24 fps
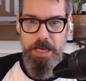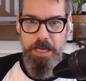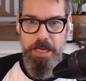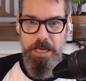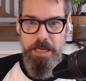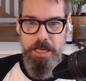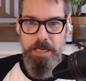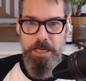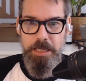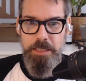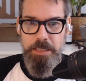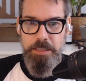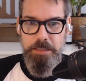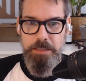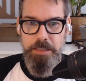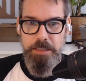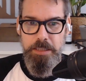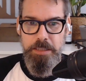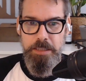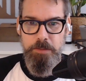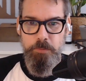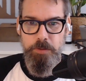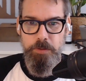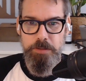And
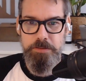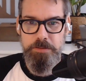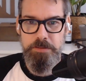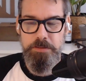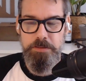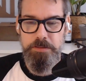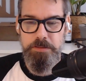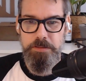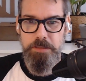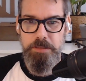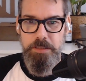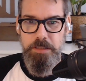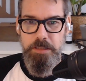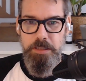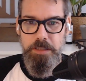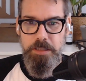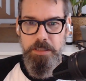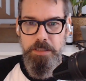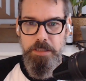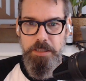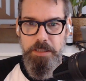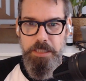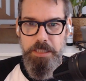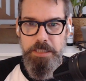it was
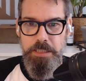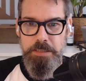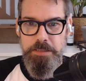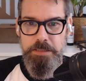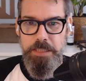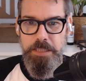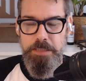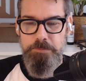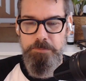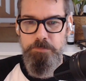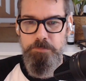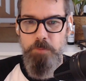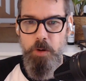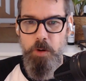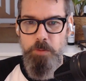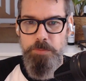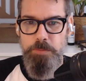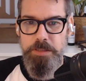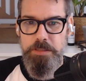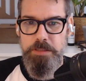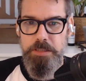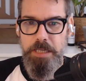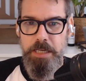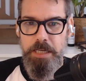in that
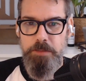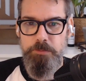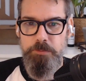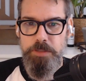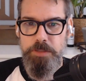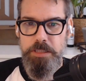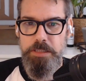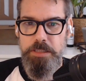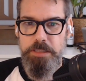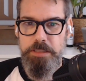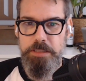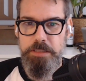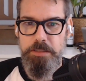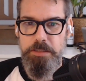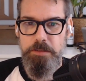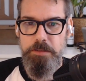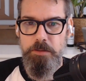moment I really